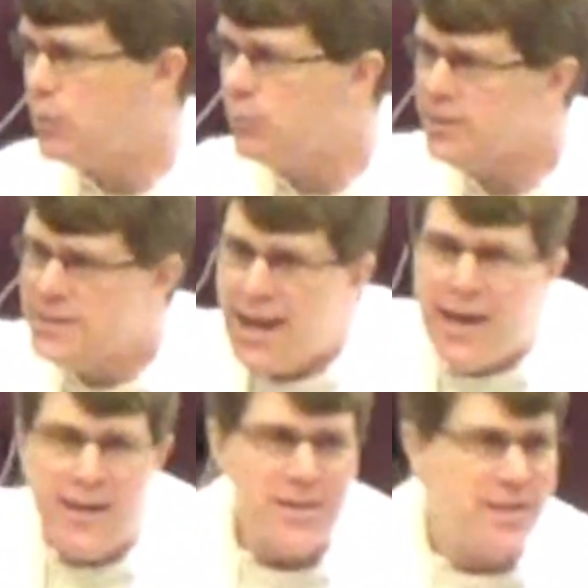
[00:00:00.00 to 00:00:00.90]
We
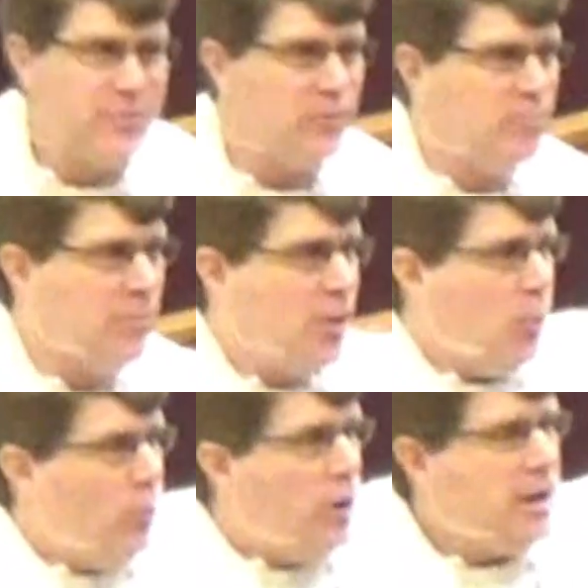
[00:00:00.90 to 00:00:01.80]
dance from
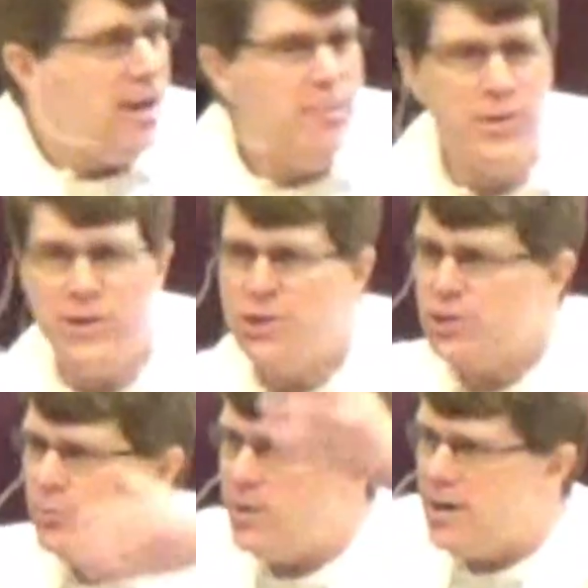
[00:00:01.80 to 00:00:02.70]
one
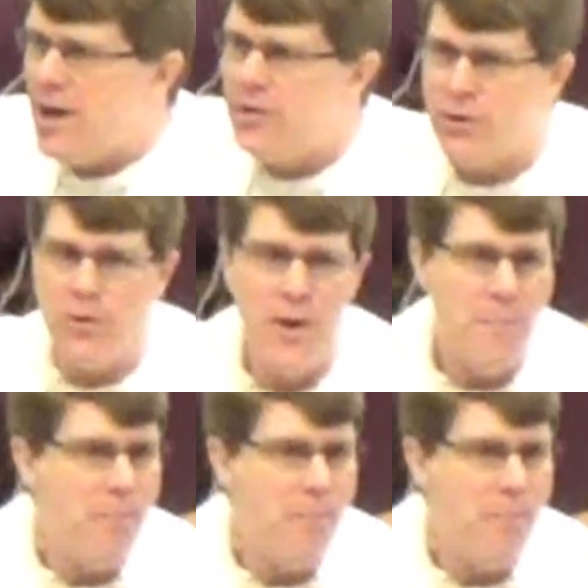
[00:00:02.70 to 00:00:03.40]
image to another,